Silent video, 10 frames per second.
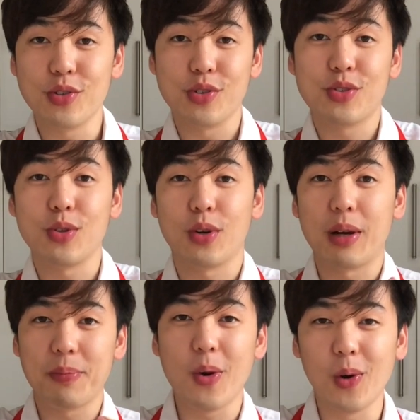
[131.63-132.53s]
to soak
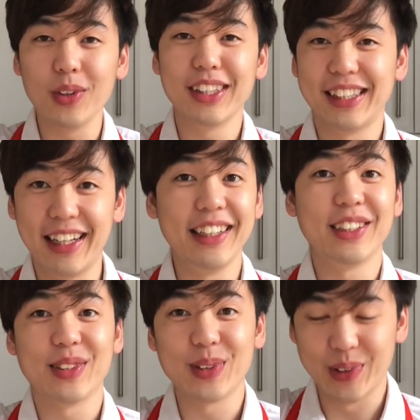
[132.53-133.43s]
up all the
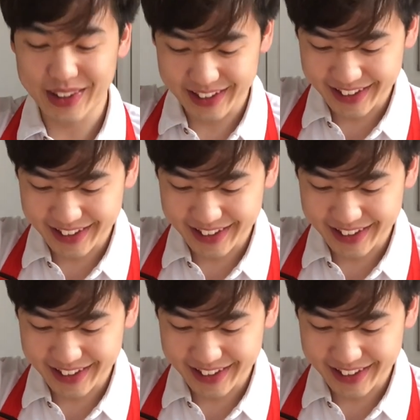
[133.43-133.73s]
delicious sauces.